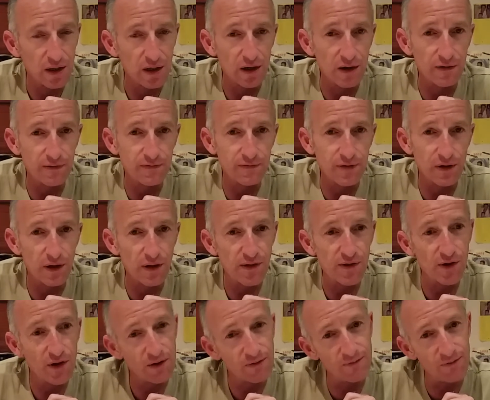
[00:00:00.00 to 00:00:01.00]
of
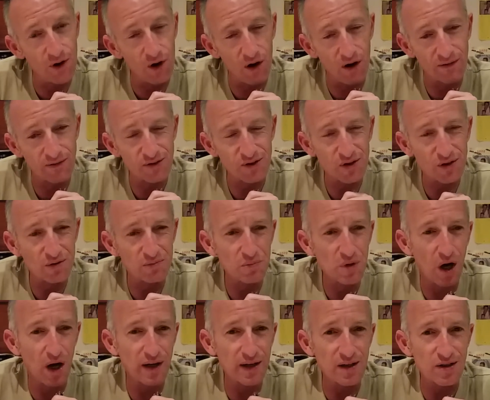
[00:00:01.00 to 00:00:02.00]
35s.
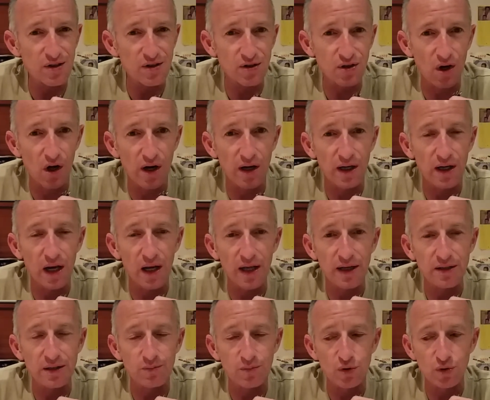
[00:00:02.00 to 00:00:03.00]
I guess it's kind of
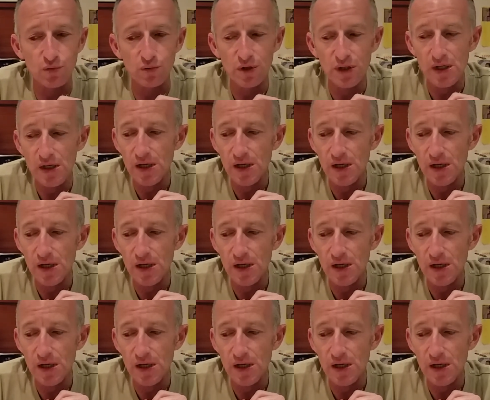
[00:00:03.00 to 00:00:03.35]
collectible.